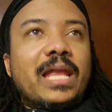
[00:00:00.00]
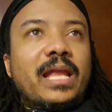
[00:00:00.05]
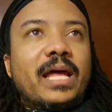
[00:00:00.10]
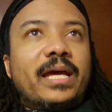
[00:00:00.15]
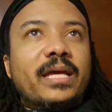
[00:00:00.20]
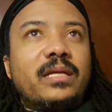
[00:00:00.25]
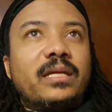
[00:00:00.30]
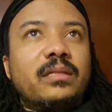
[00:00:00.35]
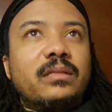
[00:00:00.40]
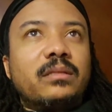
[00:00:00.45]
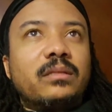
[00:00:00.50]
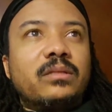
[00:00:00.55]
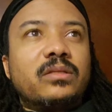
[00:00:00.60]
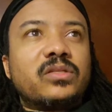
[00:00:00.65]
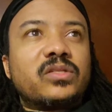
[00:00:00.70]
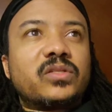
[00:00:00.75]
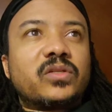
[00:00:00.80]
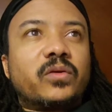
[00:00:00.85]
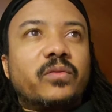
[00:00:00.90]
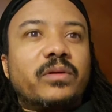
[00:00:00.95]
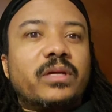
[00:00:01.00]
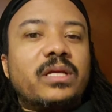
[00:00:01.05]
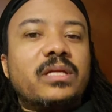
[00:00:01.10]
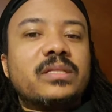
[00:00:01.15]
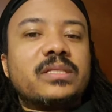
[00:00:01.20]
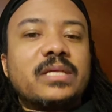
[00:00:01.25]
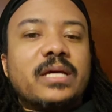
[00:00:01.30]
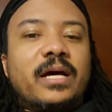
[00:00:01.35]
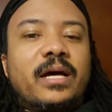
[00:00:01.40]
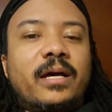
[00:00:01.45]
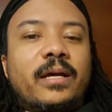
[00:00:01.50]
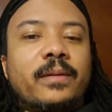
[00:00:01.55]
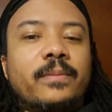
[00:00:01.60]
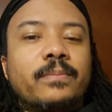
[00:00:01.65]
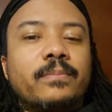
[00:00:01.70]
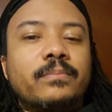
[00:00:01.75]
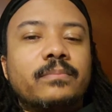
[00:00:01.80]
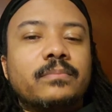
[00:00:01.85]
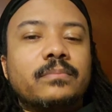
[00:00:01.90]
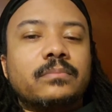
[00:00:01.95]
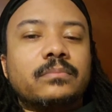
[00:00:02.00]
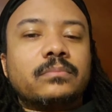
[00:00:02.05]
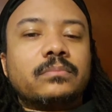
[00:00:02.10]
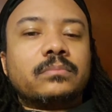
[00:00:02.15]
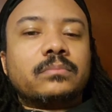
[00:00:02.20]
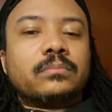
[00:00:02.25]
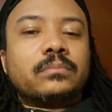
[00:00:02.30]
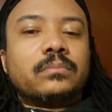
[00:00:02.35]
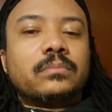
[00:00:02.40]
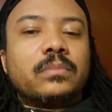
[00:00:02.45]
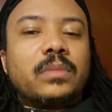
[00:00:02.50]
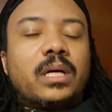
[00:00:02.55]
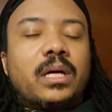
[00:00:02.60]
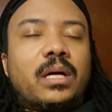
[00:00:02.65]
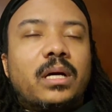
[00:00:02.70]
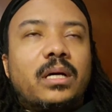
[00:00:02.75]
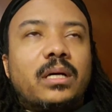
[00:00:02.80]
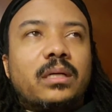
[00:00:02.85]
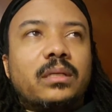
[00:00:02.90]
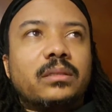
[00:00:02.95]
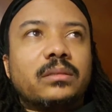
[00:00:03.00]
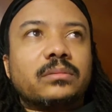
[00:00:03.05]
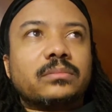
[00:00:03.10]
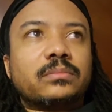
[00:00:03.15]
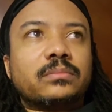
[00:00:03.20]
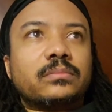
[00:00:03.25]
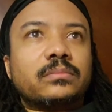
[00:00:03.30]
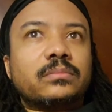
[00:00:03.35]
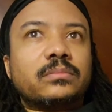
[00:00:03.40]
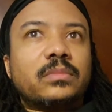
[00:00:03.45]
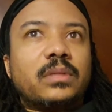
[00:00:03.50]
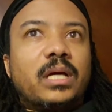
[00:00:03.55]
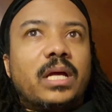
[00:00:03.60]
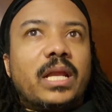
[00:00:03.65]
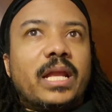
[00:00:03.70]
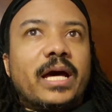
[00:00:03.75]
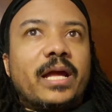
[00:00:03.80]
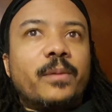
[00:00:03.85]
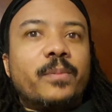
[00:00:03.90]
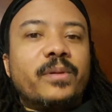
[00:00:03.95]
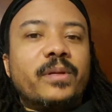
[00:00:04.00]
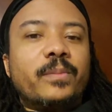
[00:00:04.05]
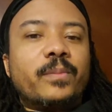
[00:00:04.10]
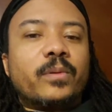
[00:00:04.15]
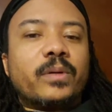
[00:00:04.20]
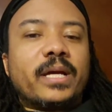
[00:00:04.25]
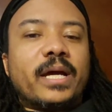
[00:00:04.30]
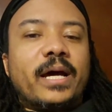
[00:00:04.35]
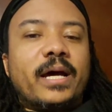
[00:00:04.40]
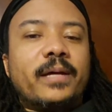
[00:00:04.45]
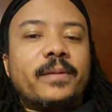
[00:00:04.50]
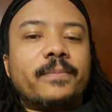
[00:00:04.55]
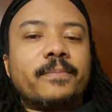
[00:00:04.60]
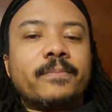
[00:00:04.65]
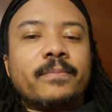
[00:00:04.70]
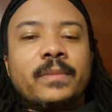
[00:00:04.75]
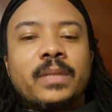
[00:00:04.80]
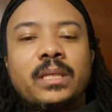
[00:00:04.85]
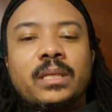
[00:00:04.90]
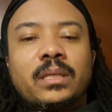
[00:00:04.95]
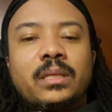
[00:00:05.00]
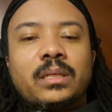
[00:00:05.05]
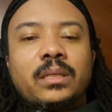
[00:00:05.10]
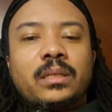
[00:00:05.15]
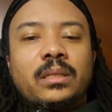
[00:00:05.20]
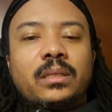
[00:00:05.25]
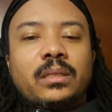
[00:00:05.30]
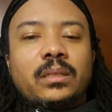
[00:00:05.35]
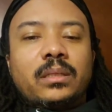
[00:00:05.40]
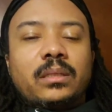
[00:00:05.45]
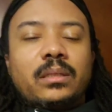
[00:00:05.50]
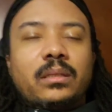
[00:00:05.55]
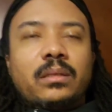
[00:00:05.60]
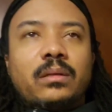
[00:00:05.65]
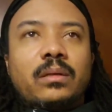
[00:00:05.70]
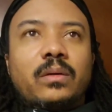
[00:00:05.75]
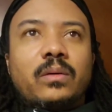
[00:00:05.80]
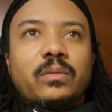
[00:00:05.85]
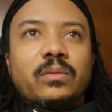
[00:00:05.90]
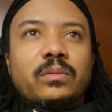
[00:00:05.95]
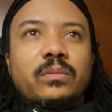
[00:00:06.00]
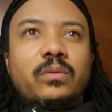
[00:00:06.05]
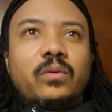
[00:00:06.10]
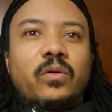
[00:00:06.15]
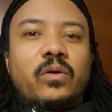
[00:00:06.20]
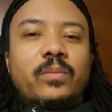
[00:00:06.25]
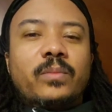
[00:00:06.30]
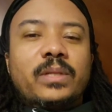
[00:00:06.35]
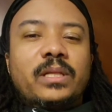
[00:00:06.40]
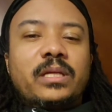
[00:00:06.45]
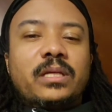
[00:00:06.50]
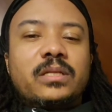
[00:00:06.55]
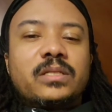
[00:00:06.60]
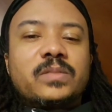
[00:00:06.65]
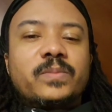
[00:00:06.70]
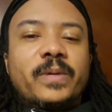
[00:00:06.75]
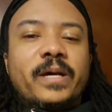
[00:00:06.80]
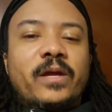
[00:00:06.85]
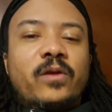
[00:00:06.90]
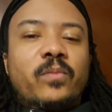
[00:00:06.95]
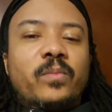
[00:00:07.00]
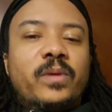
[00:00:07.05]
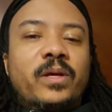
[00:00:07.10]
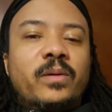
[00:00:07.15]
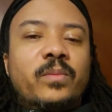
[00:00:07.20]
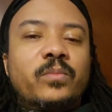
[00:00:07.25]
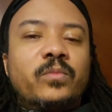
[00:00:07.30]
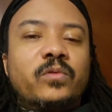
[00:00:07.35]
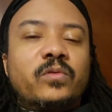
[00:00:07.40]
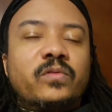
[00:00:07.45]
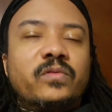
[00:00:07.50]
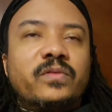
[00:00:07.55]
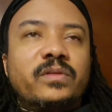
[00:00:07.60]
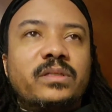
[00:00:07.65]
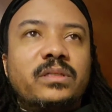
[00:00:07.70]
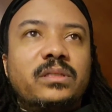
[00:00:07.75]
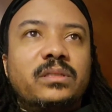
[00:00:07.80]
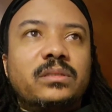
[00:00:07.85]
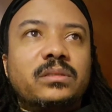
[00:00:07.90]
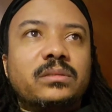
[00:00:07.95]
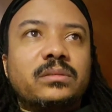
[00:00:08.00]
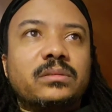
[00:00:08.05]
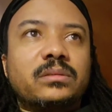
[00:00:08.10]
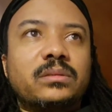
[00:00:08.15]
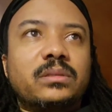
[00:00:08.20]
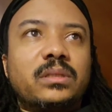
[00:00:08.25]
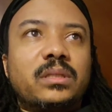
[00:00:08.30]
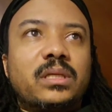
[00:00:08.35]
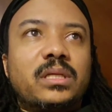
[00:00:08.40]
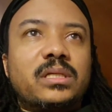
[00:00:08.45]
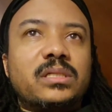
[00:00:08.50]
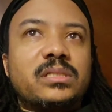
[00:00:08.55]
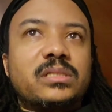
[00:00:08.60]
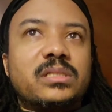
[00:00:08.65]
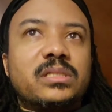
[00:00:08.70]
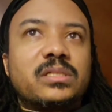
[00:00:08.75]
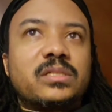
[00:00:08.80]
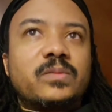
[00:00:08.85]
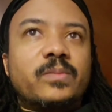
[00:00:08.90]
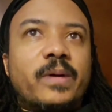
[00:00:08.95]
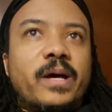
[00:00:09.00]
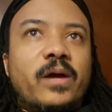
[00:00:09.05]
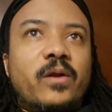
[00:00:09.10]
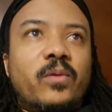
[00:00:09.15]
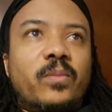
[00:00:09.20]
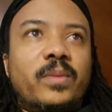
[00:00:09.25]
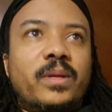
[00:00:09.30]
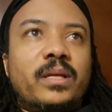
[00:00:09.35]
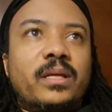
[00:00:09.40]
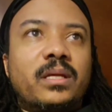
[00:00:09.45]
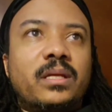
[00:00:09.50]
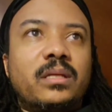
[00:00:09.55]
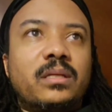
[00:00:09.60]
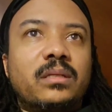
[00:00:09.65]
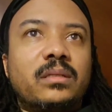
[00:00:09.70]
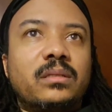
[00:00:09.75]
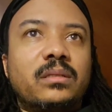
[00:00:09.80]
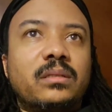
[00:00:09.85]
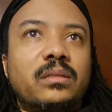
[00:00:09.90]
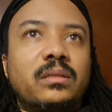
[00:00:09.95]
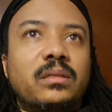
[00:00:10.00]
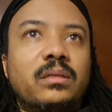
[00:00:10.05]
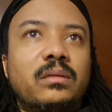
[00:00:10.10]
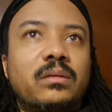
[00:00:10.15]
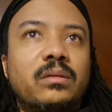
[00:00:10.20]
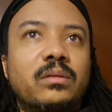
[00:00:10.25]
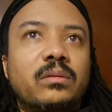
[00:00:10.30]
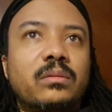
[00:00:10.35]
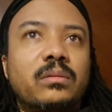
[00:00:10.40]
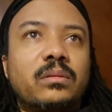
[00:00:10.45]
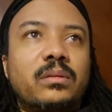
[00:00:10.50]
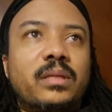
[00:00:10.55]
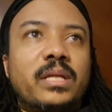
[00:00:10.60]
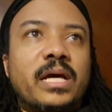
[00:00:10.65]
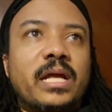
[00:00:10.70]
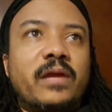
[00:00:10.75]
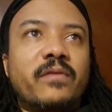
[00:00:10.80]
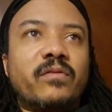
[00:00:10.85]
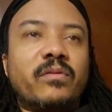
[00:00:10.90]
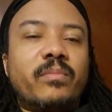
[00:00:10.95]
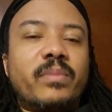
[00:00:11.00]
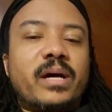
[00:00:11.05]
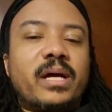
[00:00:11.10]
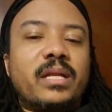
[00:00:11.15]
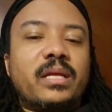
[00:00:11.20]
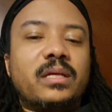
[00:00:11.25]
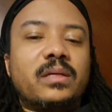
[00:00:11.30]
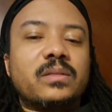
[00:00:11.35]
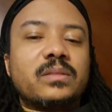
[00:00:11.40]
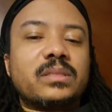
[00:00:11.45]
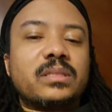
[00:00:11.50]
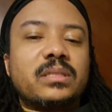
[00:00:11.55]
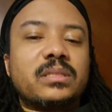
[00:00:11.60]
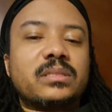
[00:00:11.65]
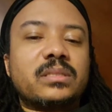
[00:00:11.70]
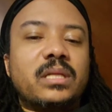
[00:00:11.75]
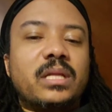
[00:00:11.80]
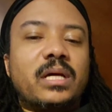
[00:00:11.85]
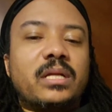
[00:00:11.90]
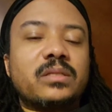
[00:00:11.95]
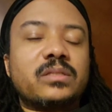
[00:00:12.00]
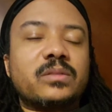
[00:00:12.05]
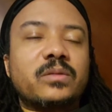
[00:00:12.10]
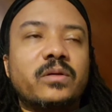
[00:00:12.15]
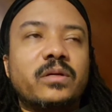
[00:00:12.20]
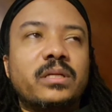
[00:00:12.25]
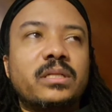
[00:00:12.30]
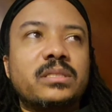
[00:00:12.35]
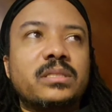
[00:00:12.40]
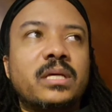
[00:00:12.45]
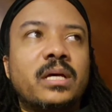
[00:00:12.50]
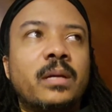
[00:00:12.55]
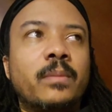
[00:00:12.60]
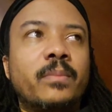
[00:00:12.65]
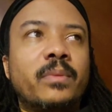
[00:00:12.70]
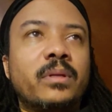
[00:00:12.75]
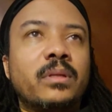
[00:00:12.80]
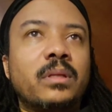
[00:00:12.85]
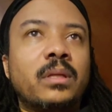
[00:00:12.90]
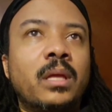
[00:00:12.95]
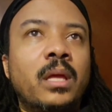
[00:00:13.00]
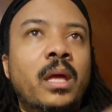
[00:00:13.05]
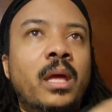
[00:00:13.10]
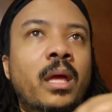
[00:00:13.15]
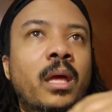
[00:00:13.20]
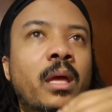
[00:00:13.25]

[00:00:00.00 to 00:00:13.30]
I like the screen time. Uh, a lot of people got. You know, normally in a Spider-Man movie, it's just Spider-Man, and you know, not everybody else gets a lot of screen time. But